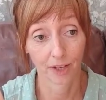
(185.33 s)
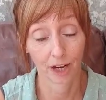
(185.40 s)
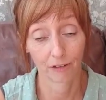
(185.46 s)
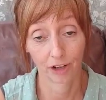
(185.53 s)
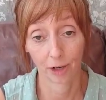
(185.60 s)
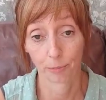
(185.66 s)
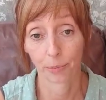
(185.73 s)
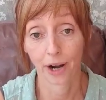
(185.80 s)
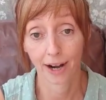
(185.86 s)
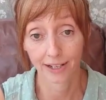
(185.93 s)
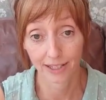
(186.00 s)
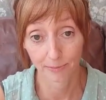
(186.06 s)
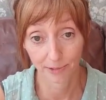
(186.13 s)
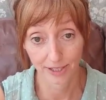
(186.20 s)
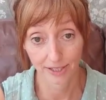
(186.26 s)
I've had
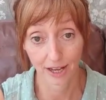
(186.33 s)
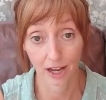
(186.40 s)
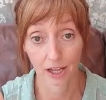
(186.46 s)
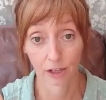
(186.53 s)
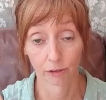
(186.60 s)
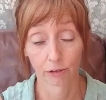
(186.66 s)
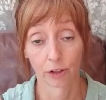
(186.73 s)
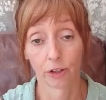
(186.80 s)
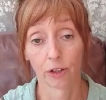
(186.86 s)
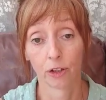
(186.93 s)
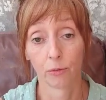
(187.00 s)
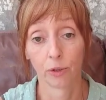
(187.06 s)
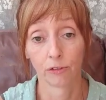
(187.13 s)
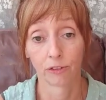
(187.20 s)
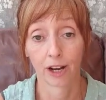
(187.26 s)
brides myself who
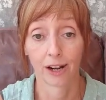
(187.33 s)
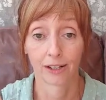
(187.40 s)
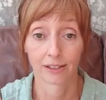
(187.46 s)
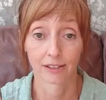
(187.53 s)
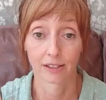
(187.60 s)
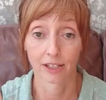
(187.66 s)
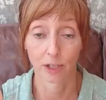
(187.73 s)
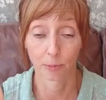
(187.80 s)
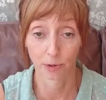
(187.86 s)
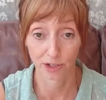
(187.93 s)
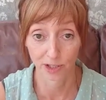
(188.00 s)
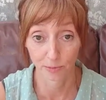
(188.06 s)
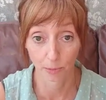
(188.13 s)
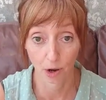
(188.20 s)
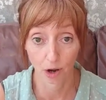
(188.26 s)
we've had to
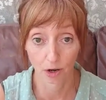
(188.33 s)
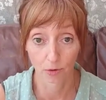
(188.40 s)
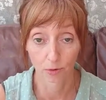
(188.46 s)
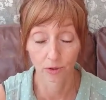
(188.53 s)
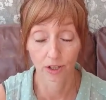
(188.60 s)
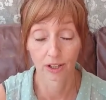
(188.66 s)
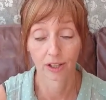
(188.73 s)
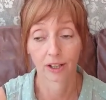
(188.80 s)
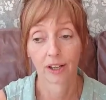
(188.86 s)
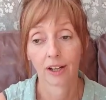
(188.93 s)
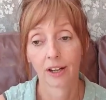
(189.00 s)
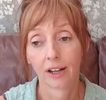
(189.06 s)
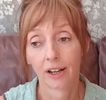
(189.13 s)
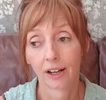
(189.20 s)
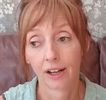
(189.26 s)
postpone,
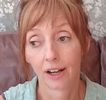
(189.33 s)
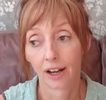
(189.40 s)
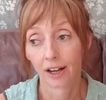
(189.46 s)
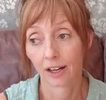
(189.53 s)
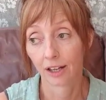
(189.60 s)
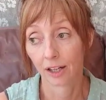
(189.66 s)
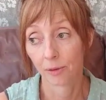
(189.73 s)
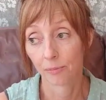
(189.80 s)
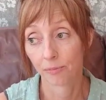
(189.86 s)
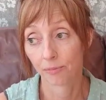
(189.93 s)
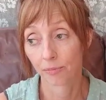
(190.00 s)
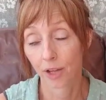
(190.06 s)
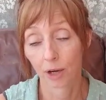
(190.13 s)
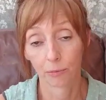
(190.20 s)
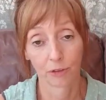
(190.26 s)

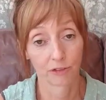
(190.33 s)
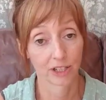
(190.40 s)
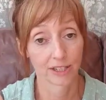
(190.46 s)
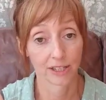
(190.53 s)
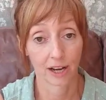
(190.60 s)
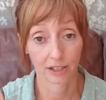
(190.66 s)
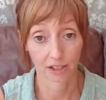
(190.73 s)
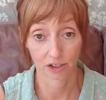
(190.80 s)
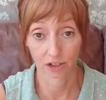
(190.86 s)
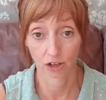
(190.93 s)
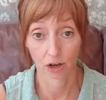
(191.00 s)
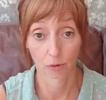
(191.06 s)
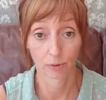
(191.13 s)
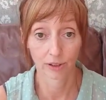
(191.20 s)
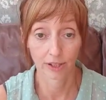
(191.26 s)
and we've decided to
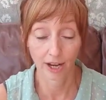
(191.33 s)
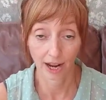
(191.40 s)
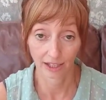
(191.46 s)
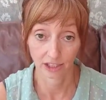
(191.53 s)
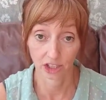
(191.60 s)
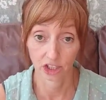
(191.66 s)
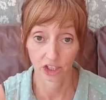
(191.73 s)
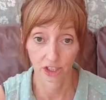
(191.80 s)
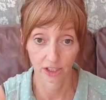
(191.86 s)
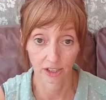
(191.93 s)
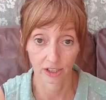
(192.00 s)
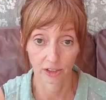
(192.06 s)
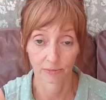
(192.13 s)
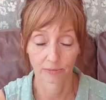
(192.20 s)
go with next year.